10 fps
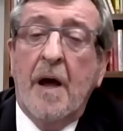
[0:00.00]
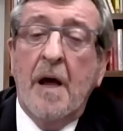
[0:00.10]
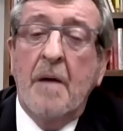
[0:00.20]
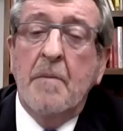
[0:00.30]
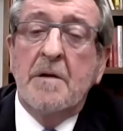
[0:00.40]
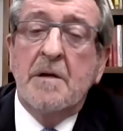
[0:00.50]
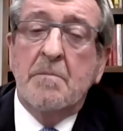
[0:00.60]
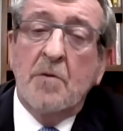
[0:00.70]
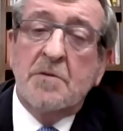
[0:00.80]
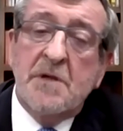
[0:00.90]
I mean,
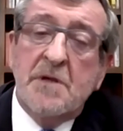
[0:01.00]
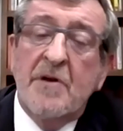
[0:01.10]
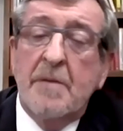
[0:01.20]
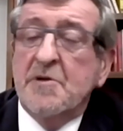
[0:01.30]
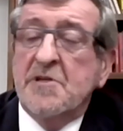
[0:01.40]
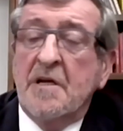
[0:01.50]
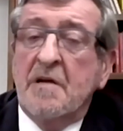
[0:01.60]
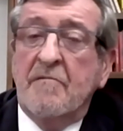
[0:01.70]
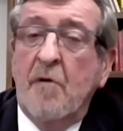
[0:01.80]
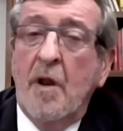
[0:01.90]
about 70%
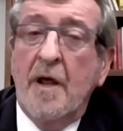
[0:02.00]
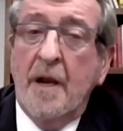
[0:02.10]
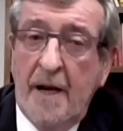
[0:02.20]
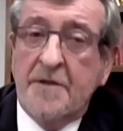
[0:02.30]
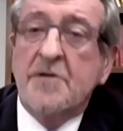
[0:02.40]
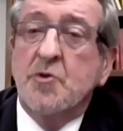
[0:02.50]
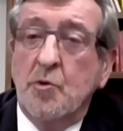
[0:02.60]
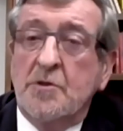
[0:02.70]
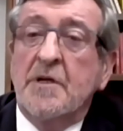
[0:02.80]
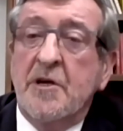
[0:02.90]
of all ill health is
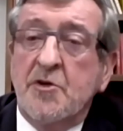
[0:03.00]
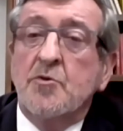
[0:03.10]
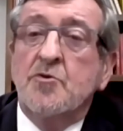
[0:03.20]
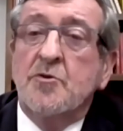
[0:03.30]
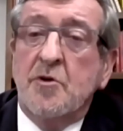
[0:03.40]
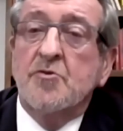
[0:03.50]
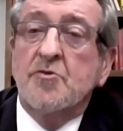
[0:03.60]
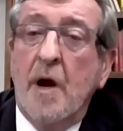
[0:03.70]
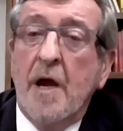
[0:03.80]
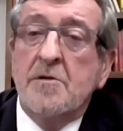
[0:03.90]
due to the issues you just
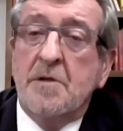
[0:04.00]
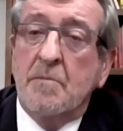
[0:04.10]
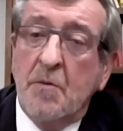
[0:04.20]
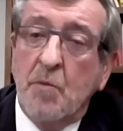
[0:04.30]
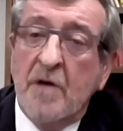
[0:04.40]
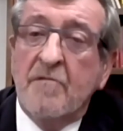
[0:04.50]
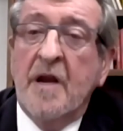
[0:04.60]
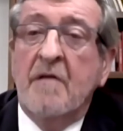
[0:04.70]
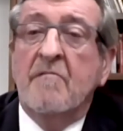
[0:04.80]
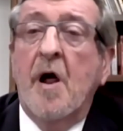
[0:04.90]
raised. I mean, we're
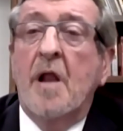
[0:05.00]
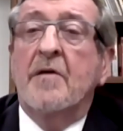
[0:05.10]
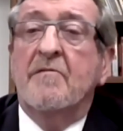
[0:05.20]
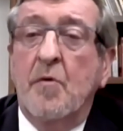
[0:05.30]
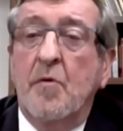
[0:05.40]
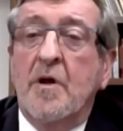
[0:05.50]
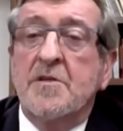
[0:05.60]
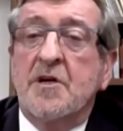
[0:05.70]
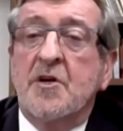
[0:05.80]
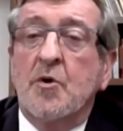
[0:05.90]
very involved in food
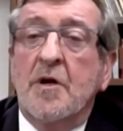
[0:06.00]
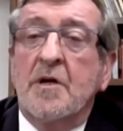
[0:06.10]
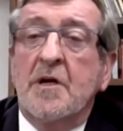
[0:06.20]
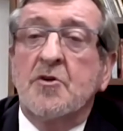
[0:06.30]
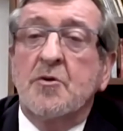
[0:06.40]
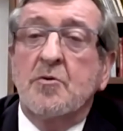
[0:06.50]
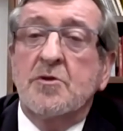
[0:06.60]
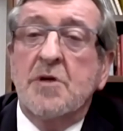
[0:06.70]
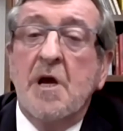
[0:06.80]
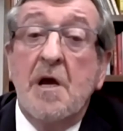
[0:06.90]
insecurity
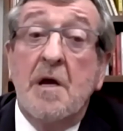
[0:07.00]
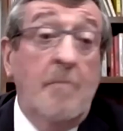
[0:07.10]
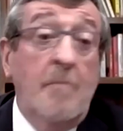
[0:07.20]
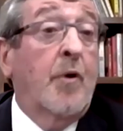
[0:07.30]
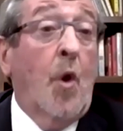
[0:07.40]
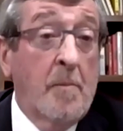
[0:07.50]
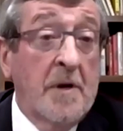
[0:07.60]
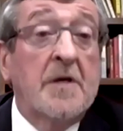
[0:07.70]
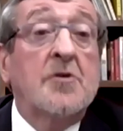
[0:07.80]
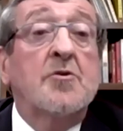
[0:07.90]
issues,
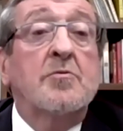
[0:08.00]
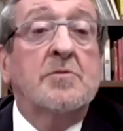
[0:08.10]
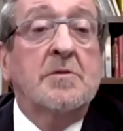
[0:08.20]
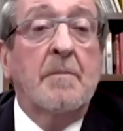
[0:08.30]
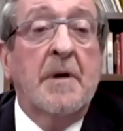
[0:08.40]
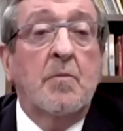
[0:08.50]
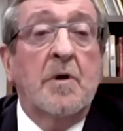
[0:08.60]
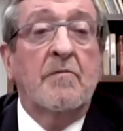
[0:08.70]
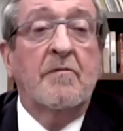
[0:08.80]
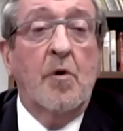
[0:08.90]
employment issues. I mean,
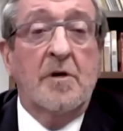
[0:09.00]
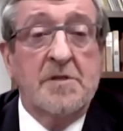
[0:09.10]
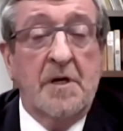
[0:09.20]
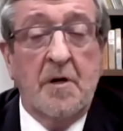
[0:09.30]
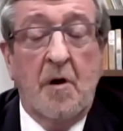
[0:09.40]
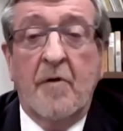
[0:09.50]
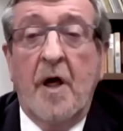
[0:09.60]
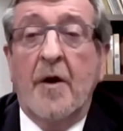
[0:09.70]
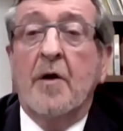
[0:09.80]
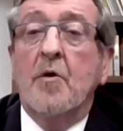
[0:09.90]
we're focusing an awful
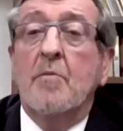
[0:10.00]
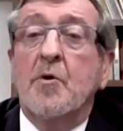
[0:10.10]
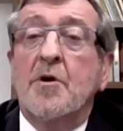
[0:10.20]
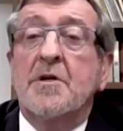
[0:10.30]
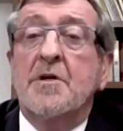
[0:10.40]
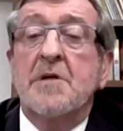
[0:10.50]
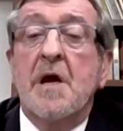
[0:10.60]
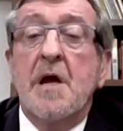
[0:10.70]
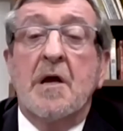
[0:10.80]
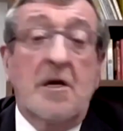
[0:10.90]
lot on communities
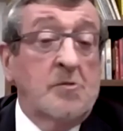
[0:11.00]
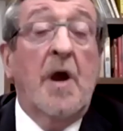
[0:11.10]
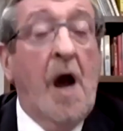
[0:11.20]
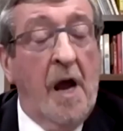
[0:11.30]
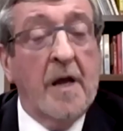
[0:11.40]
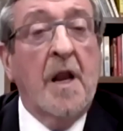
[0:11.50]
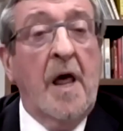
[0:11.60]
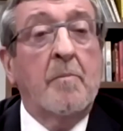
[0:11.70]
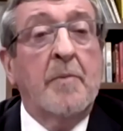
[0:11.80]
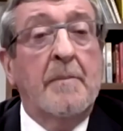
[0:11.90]
because we hire a lot
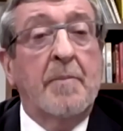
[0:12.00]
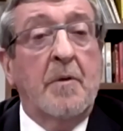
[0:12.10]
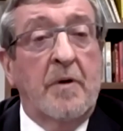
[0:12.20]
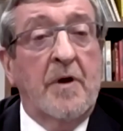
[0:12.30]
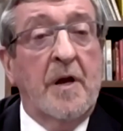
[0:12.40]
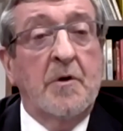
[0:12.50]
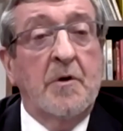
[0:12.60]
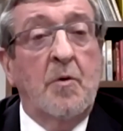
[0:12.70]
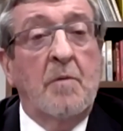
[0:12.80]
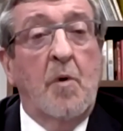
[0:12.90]
of people. We've got to be
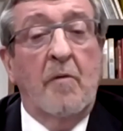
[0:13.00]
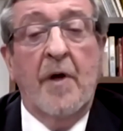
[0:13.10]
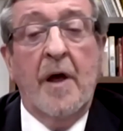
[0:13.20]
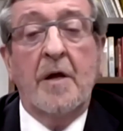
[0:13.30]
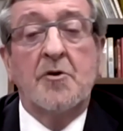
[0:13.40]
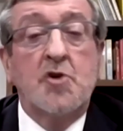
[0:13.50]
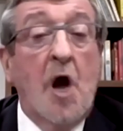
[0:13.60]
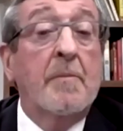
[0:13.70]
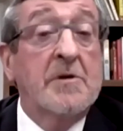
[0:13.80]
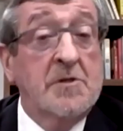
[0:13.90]
doing more there. A
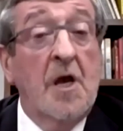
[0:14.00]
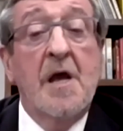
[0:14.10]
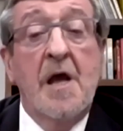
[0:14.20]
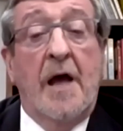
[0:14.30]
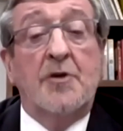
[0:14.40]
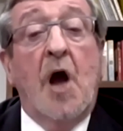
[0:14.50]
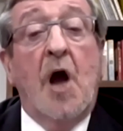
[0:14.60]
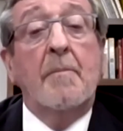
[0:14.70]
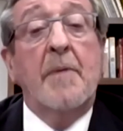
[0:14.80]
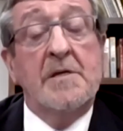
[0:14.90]
job is
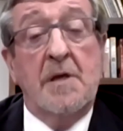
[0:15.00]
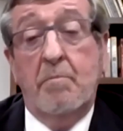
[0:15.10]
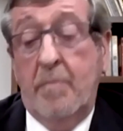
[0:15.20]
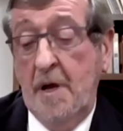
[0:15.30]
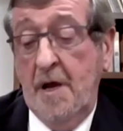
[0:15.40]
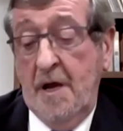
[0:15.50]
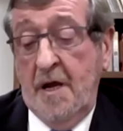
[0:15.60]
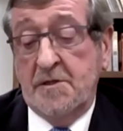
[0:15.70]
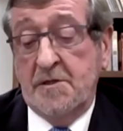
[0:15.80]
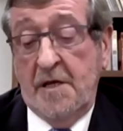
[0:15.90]

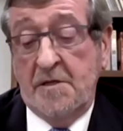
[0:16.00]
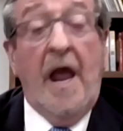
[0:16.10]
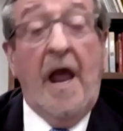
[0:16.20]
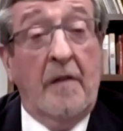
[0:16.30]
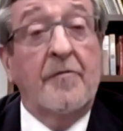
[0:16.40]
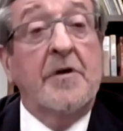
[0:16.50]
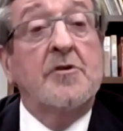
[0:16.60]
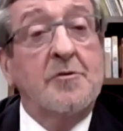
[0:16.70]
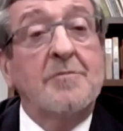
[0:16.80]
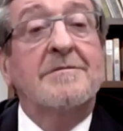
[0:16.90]
a health
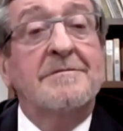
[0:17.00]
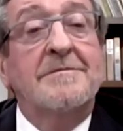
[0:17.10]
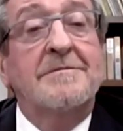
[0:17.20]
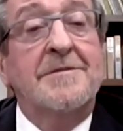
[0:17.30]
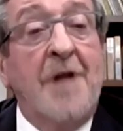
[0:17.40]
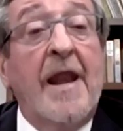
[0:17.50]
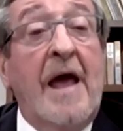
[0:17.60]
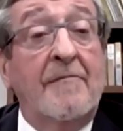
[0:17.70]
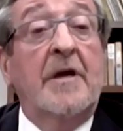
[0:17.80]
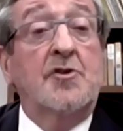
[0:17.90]
issue. Not
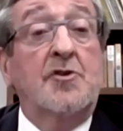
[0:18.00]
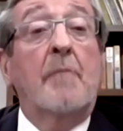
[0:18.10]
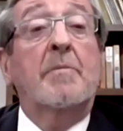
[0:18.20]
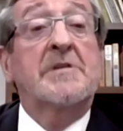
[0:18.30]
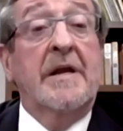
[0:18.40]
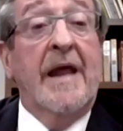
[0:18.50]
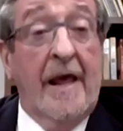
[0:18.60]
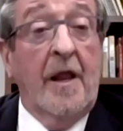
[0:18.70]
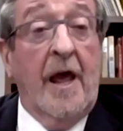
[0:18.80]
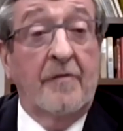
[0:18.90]
having a job is an
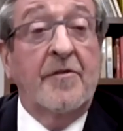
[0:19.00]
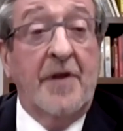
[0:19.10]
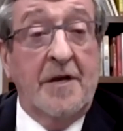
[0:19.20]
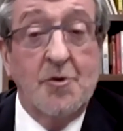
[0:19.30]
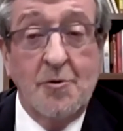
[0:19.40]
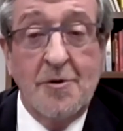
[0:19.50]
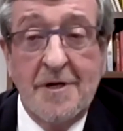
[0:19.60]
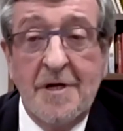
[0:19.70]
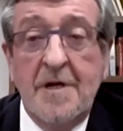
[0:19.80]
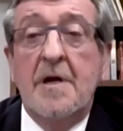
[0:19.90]
ill health issue.
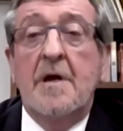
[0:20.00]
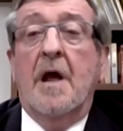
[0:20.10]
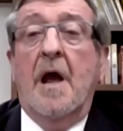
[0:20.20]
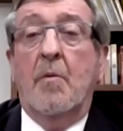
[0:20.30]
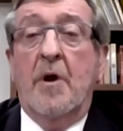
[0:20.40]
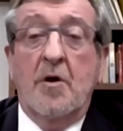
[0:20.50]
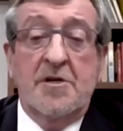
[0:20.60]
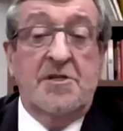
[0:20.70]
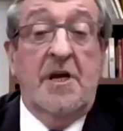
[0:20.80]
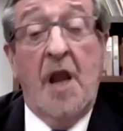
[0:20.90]
And we're going to
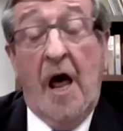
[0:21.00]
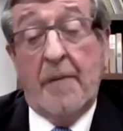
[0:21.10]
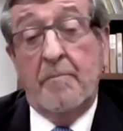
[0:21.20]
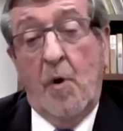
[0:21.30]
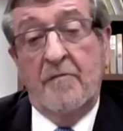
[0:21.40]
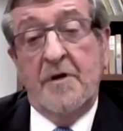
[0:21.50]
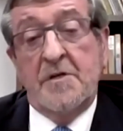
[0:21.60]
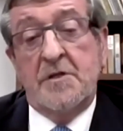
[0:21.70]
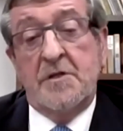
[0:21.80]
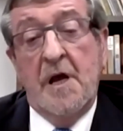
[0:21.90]
see a lot more of
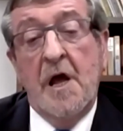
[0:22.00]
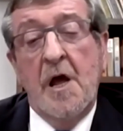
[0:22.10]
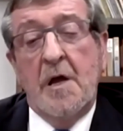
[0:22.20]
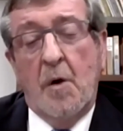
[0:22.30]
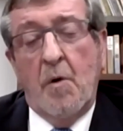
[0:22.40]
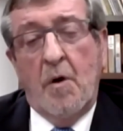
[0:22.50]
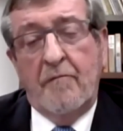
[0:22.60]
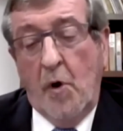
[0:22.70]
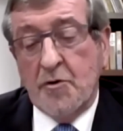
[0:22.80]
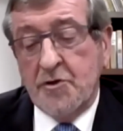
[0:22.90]
this. The
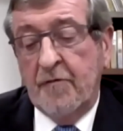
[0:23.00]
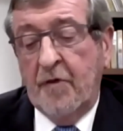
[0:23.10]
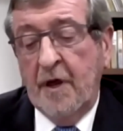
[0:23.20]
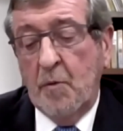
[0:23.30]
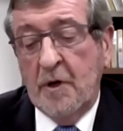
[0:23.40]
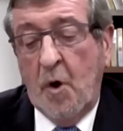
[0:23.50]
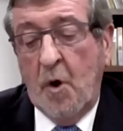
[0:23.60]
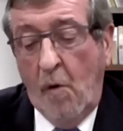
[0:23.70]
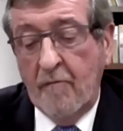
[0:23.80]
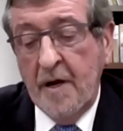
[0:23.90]
unfortunate thing with
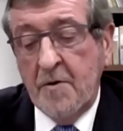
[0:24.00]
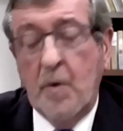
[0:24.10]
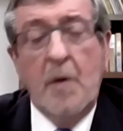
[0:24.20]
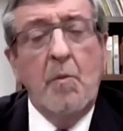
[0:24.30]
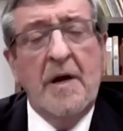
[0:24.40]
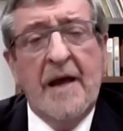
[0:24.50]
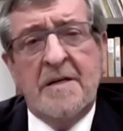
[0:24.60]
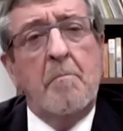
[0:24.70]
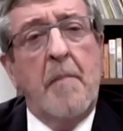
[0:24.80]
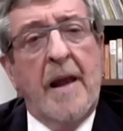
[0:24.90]
COVID, we will get
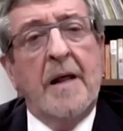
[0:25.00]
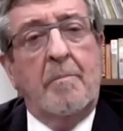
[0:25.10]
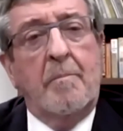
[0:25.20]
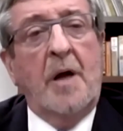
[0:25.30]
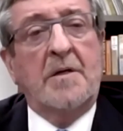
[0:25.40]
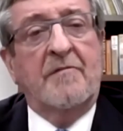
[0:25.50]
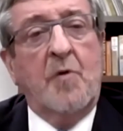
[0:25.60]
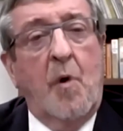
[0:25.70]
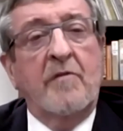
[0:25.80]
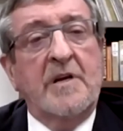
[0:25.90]
the medical part of
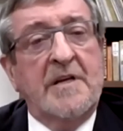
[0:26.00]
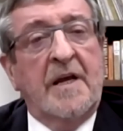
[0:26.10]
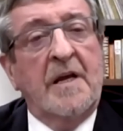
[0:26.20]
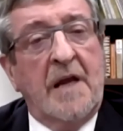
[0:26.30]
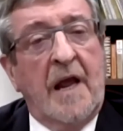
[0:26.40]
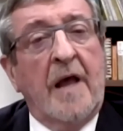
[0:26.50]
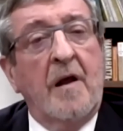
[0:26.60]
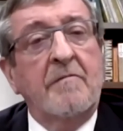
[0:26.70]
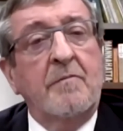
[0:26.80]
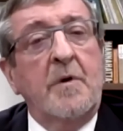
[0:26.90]
COVID taken care
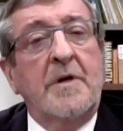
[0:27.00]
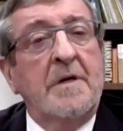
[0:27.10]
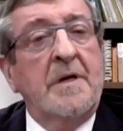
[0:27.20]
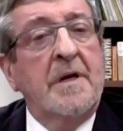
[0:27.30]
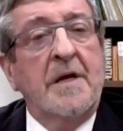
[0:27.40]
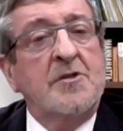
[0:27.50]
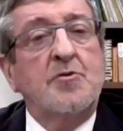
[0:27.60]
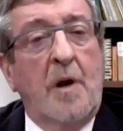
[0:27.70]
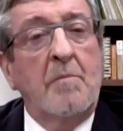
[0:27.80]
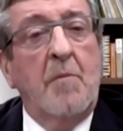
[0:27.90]
of within the next
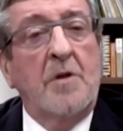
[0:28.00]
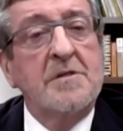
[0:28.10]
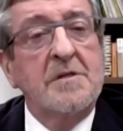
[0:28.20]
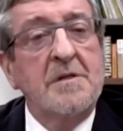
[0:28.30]
12 months.